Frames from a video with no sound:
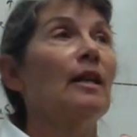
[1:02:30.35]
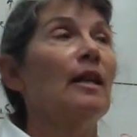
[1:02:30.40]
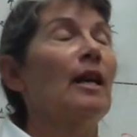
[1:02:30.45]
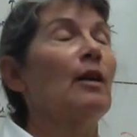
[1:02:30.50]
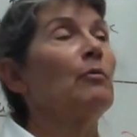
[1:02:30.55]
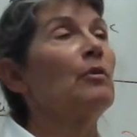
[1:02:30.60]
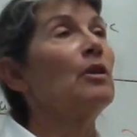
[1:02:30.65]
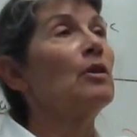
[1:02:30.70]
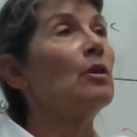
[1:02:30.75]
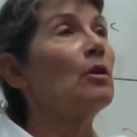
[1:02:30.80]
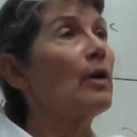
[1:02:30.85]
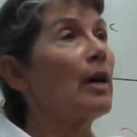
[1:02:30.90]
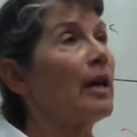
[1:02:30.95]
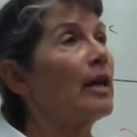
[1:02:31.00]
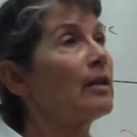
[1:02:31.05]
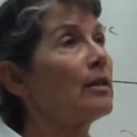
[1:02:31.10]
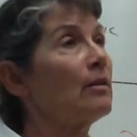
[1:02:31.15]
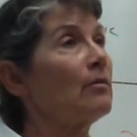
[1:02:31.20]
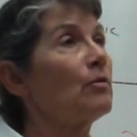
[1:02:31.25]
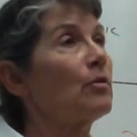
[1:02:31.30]
And we know
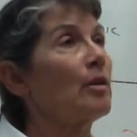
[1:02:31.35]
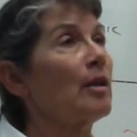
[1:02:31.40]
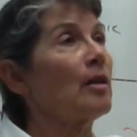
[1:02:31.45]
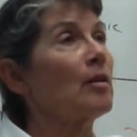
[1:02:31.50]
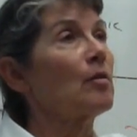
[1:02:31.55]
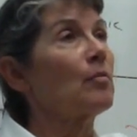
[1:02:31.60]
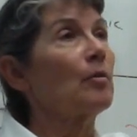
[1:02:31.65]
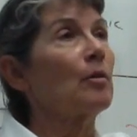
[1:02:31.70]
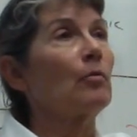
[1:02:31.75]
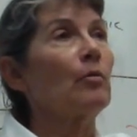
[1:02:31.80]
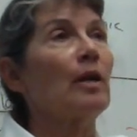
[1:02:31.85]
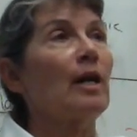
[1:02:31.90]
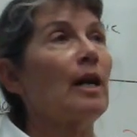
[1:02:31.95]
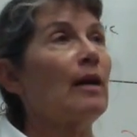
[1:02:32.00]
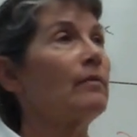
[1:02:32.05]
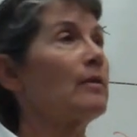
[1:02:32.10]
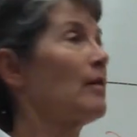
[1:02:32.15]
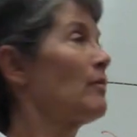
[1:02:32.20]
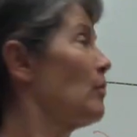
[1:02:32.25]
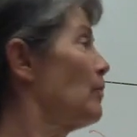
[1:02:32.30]
active transport, we
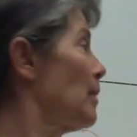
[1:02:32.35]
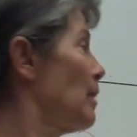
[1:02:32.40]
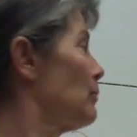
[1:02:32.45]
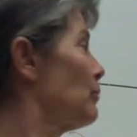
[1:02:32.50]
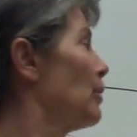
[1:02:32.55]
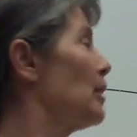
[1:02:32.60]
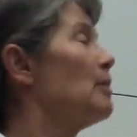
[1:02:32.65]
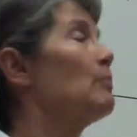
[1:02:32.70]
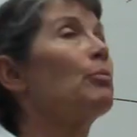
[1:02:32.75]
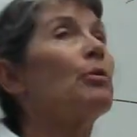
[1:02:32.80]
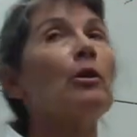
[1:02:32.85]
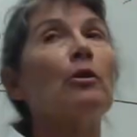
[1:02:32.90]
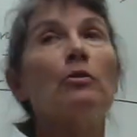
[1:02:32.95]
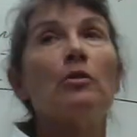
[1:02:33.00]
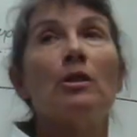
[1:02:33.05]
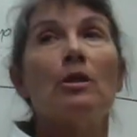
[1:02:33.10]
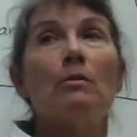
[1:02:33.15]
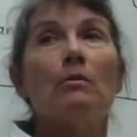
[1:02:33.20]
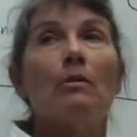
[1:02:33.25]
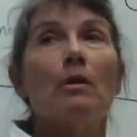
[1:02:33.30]
have to have a membrane
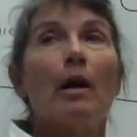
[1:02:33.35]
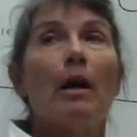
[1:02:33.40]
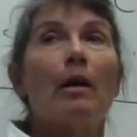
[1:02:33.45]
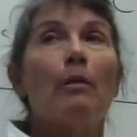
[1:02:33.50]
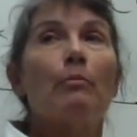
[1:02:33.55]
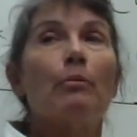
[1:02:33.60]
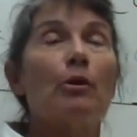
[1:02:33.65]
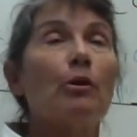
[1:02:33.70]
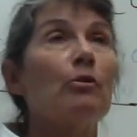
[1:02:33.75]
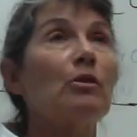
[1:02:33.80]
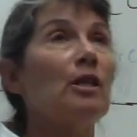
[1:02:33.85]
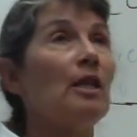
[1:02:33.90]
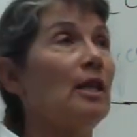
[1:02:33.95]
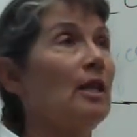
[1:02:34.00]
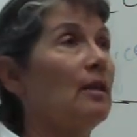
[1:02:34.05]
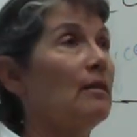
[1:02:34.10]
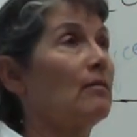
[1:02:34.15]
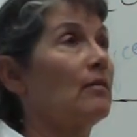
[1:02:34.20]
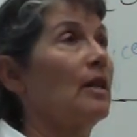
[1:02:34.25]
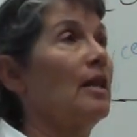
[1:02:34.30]
uh,
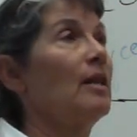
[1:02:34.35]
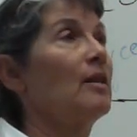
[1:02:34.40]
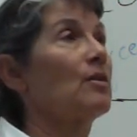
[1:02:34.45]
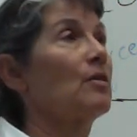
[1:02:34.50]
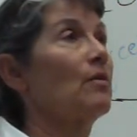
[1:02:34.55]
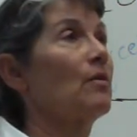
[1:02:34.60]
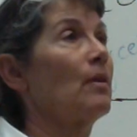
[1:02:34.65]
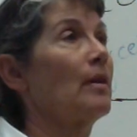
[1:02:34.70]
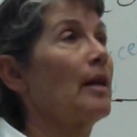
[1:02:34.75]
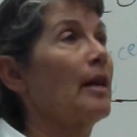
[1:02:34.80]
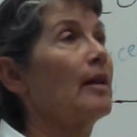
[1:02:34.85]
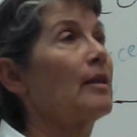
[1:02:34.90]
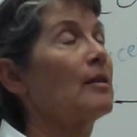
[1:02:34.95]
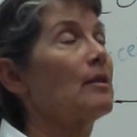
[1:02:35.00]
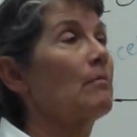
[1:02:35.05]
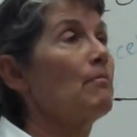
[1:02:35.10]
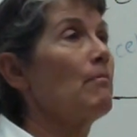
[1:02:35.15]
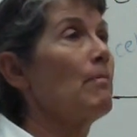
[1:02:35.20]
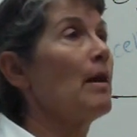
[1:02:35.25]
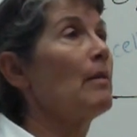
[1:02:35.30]
protein, right? So
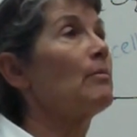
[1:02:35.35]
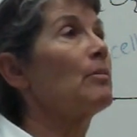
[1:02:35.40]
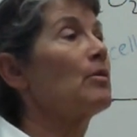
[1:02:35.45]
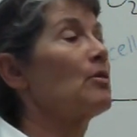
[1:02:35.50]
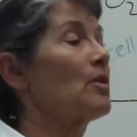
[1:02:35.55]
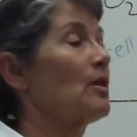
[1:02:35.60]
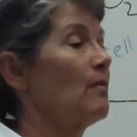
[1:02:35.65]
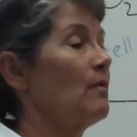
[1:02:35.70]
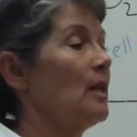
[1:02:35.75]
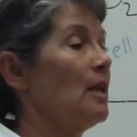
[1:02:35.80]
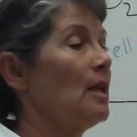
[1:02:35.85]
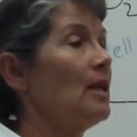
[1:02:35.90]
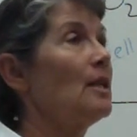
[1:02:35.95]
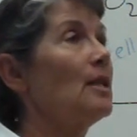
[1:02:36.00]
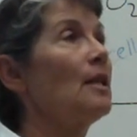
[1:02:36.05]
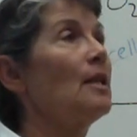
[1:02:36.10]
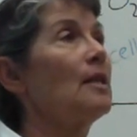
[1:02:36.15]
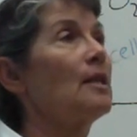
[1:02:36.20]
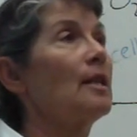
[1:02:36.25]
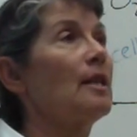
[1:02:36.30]
that's members of the
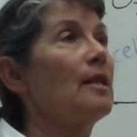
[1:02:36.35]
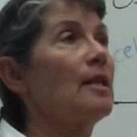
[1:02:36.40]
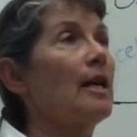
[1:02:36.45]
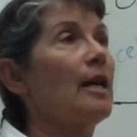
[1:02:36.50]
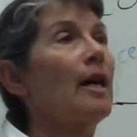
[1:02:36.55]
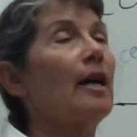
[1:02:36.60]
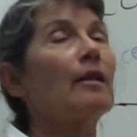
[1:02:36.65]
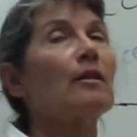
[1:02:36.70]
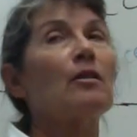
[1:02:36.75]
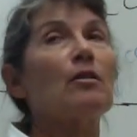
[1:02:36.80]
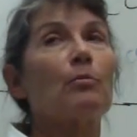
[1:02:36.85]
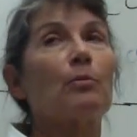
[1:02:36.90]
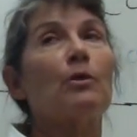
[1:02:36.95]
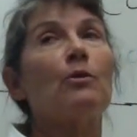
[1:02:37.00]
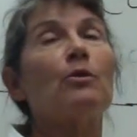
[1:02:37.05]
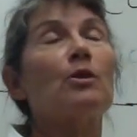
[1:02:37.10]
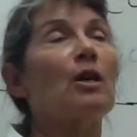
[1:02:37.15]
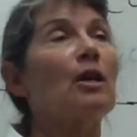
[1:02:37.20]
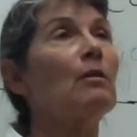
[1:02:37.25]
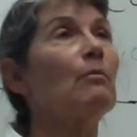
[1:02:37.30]
ETC, they act as
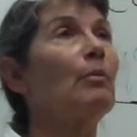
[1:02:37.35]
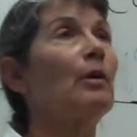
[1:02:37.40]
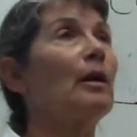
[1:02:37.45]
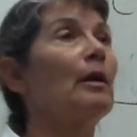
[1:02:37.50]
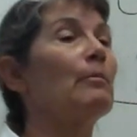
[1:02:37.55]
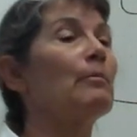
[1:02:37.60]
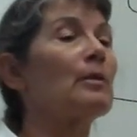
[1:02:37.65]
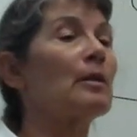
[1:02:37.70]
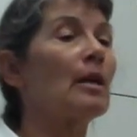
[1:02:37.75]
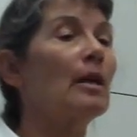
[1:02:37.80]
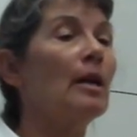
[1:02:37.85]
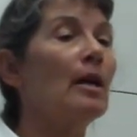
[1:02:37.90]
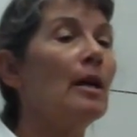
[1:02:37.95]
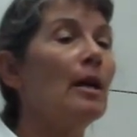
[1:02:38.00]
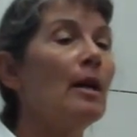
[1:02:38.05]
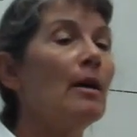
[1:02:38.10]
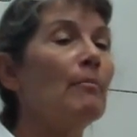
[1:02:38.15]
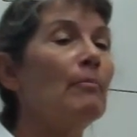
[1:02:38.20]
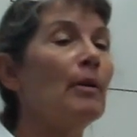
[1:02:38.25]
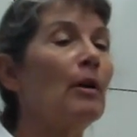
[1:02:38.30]
proton pumps.
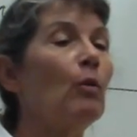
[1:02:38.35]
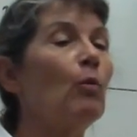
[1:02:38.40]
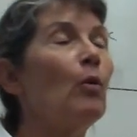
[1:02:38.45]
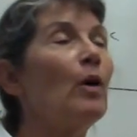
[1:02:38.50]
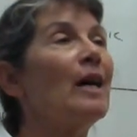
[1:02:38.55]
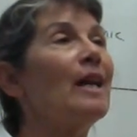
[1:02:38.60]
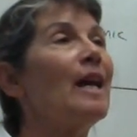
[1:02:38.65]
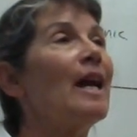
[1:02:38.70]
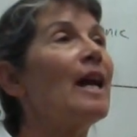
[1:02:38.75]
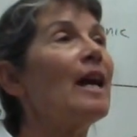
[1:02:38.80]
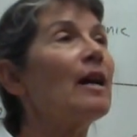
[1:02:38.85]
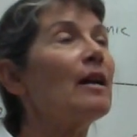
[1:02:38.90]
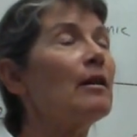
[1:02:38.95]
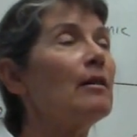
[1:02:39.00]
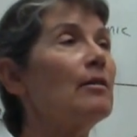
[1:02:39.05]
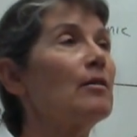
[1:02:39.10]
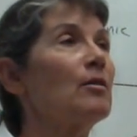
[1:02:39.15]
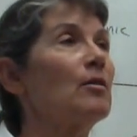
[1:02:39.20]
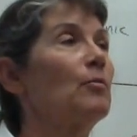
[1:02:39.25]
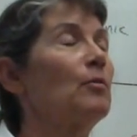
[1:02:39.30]
But what
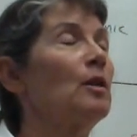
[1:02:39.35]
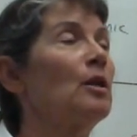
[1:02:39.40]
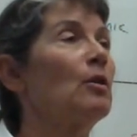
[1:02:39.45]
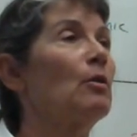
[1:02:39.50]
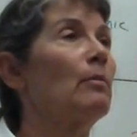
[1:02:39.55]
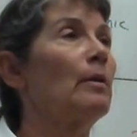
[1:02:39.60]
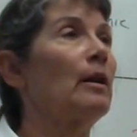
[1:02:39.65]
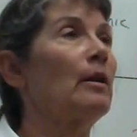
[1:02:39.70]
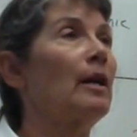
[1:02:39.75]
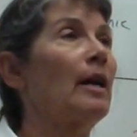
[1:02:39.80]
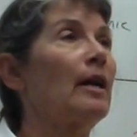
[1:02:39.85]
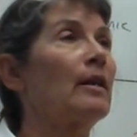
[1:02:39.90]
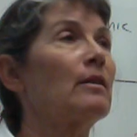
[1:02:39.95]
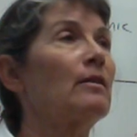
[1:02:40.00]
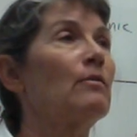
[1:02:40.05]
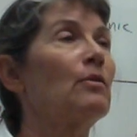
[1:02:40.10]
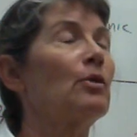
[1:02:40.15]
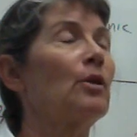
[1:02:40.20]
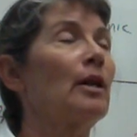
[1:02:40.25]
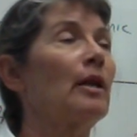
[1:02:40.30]
else do we know about
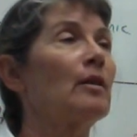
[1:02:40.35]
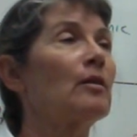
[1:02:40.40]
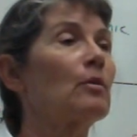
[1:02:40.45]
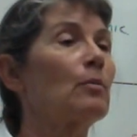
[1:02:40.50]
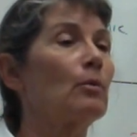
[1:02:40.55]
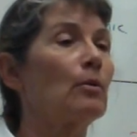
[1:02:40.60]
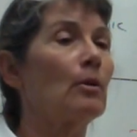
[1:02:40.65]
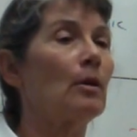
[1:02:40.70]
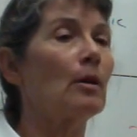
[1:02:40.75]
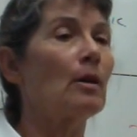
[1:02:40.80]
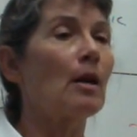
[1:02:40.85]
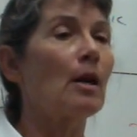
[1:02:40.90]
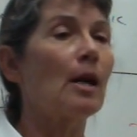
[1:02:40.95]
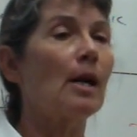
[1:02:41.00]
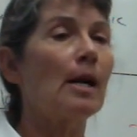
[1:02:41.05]
active transport?